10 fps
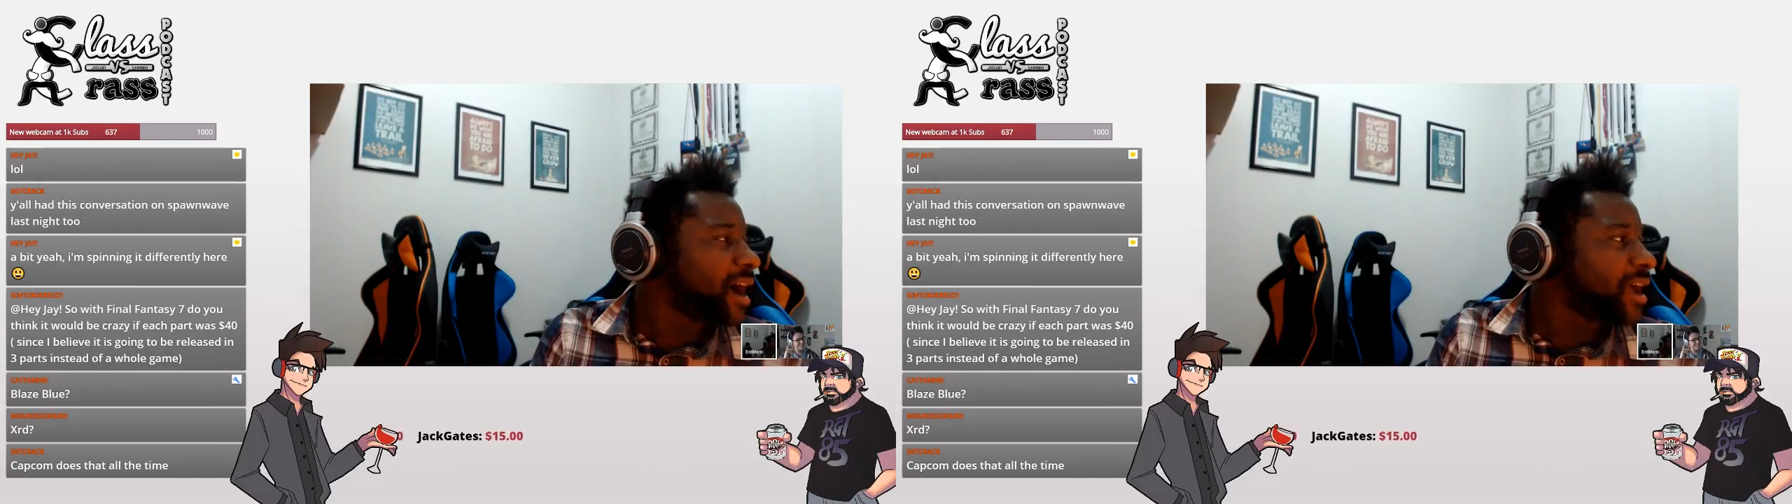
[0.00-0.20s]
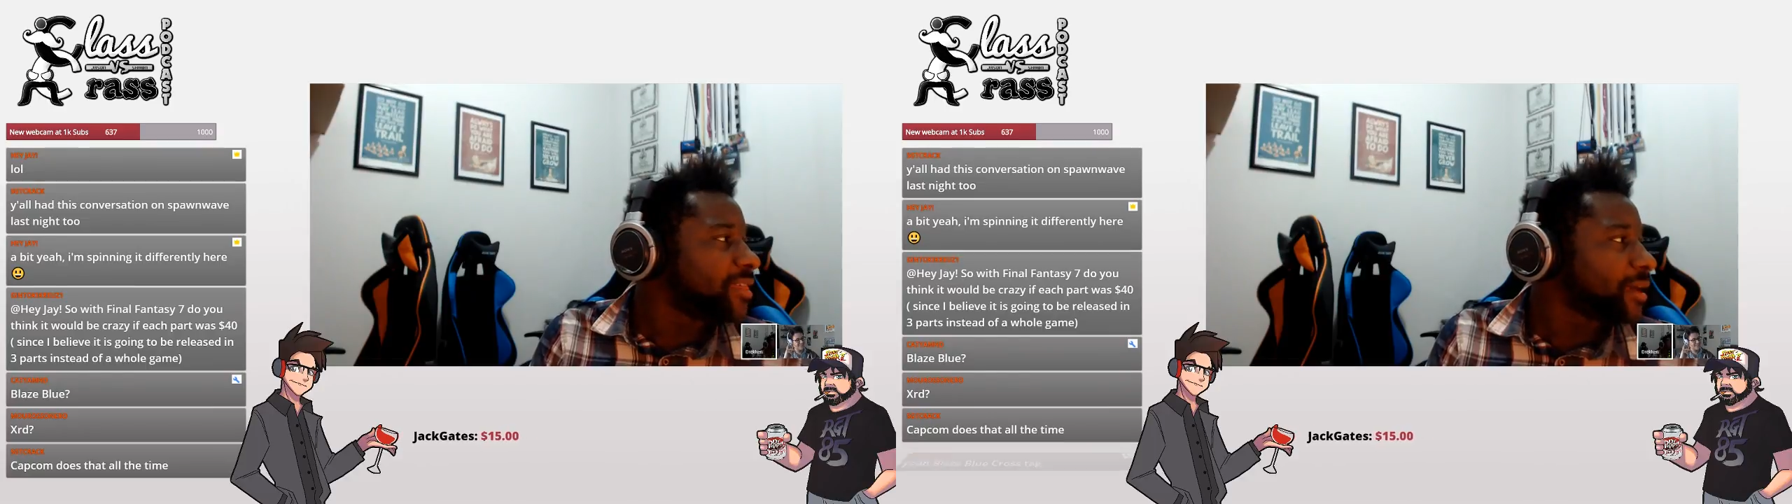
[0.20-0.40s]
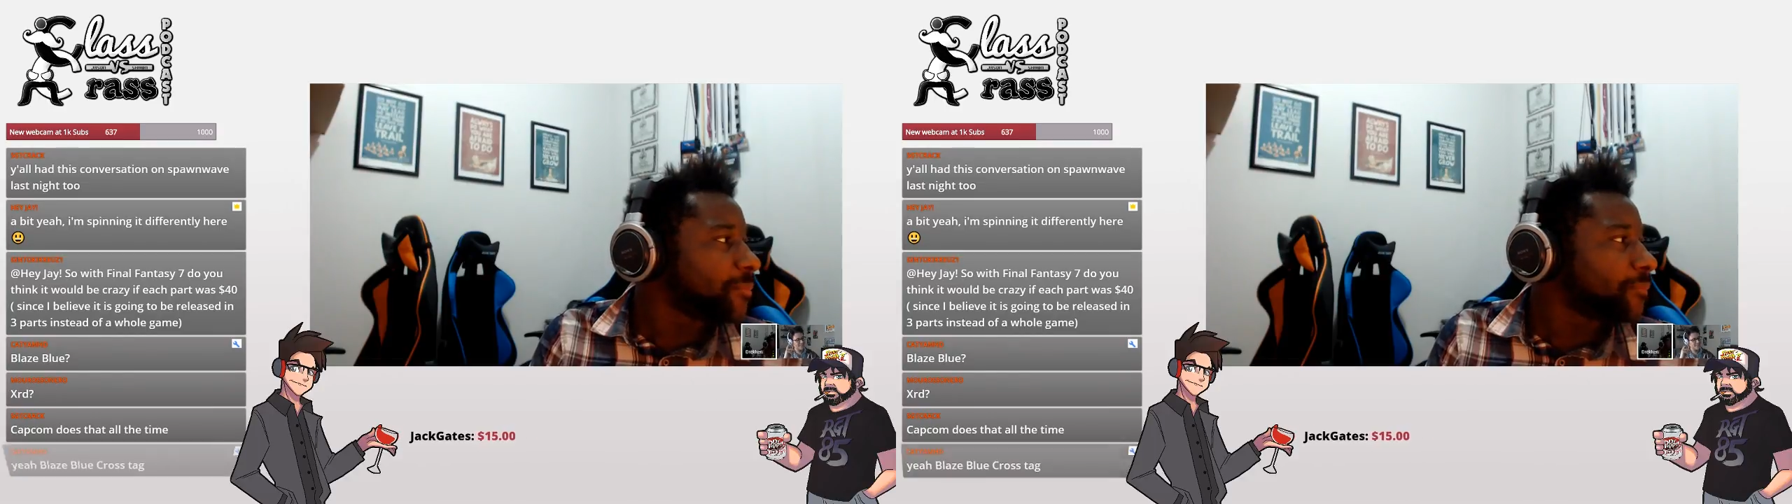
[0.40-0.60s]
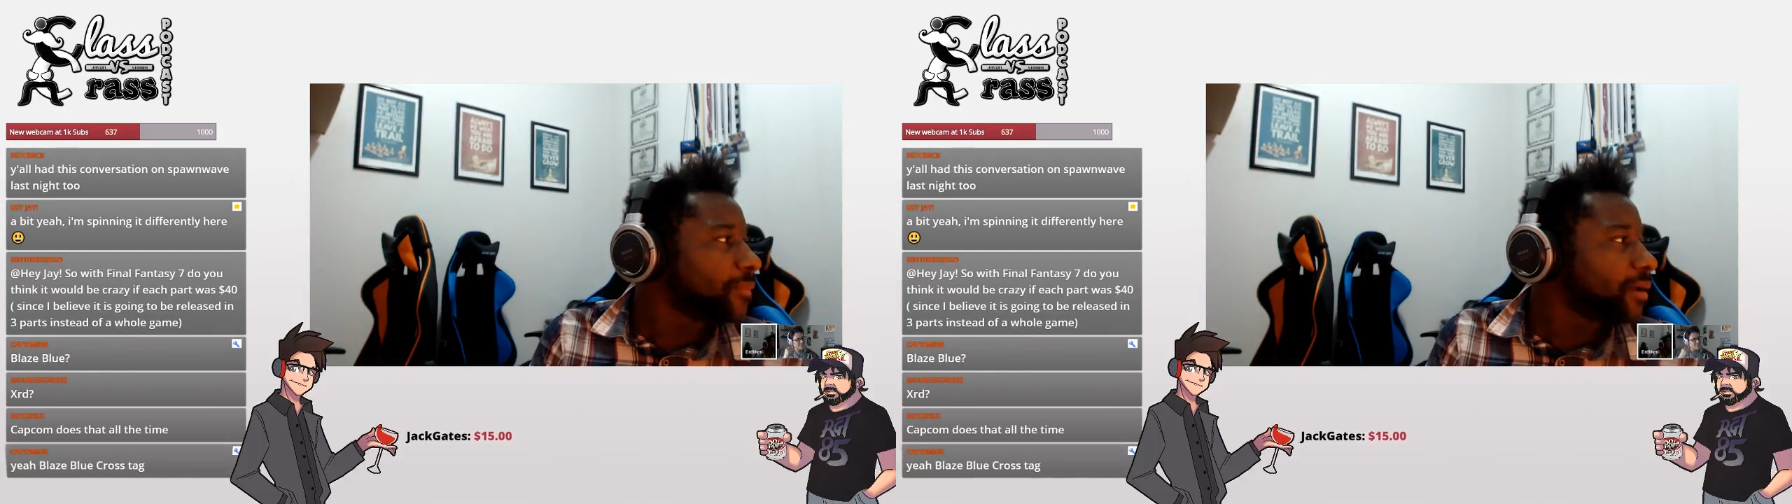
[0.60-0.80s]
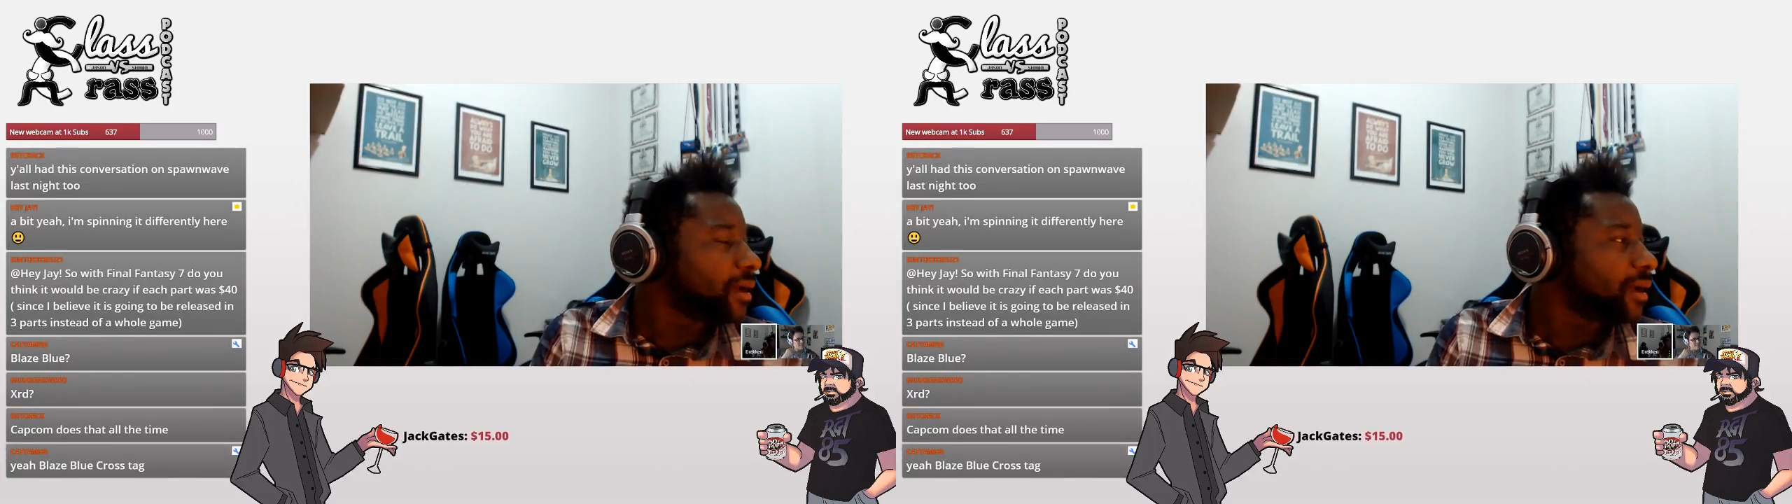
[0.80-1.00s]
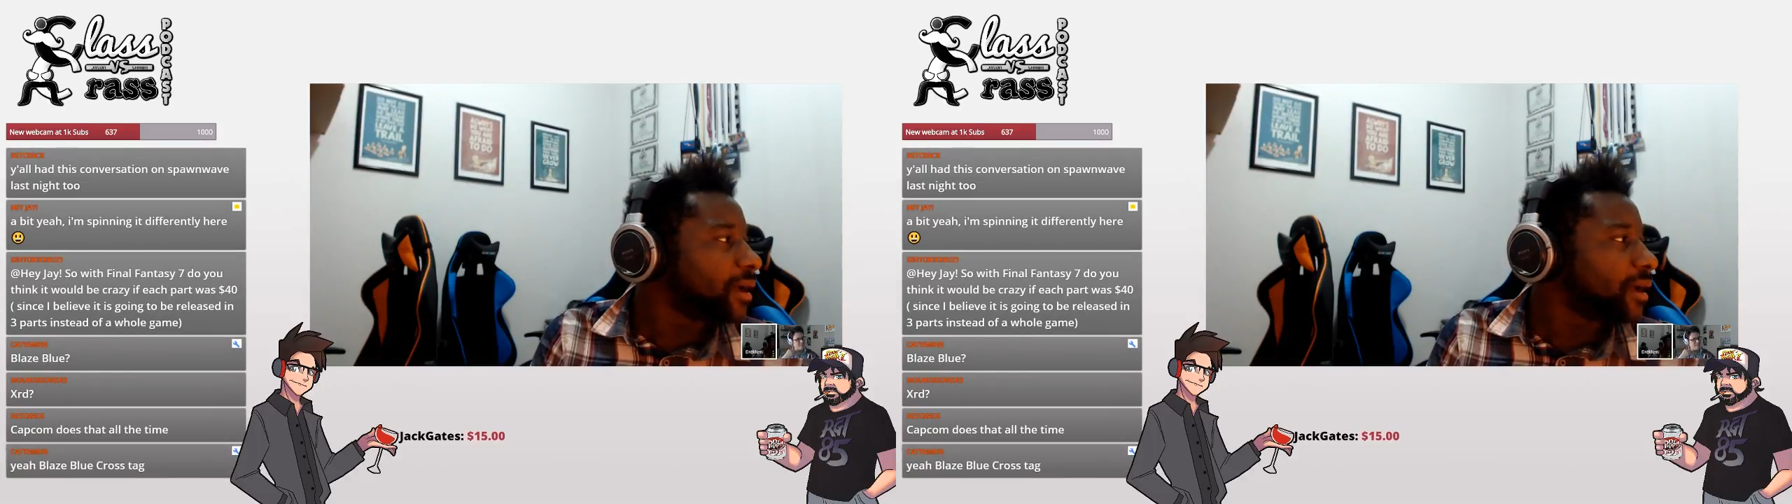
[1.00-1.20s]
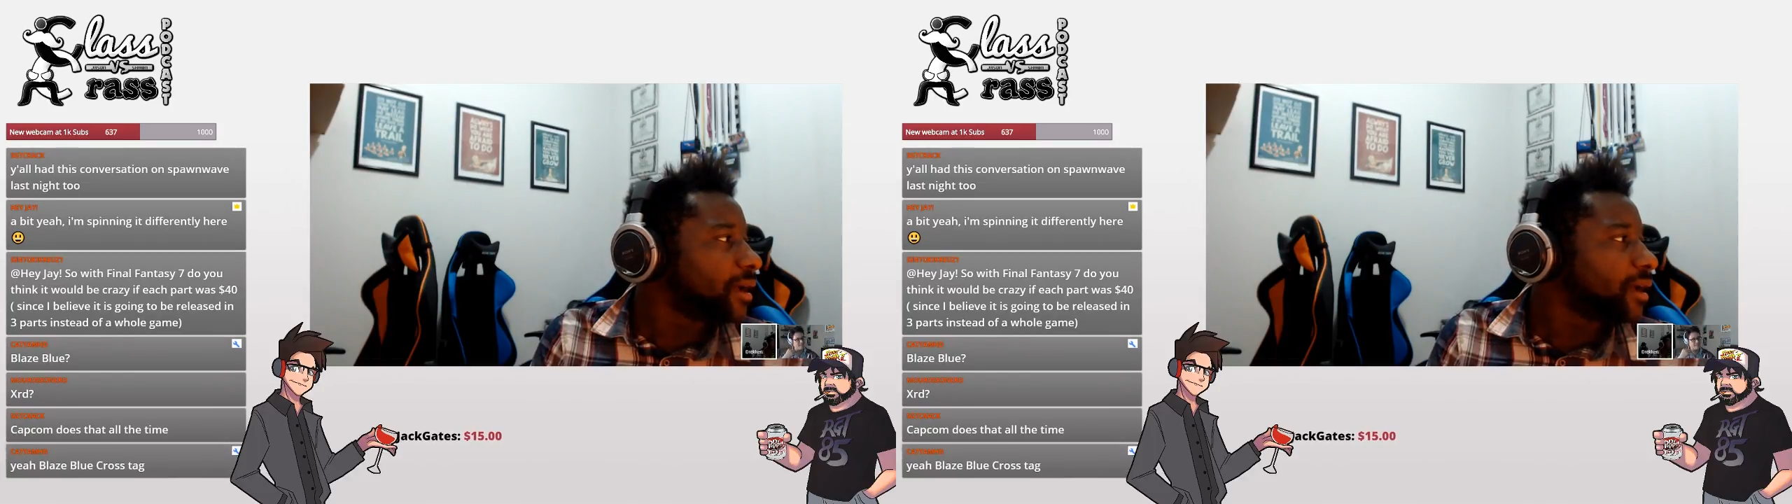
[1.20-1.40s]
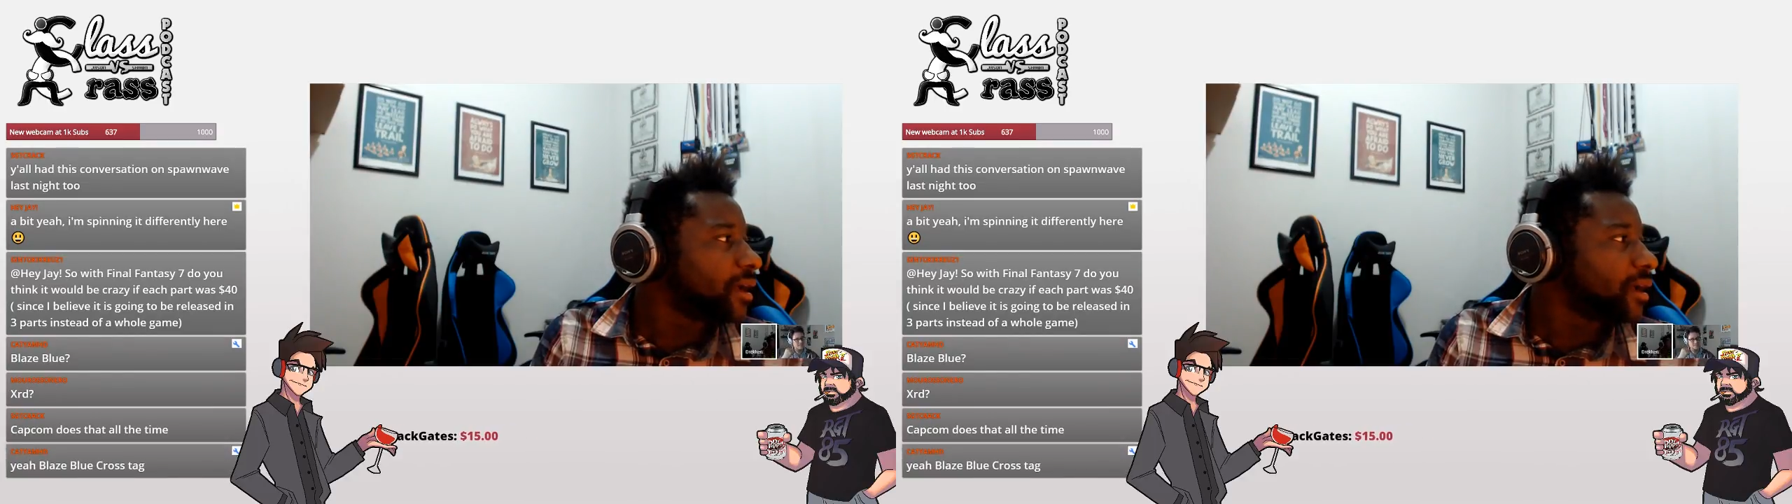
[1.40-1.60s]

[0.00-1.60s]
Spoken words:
properties by them.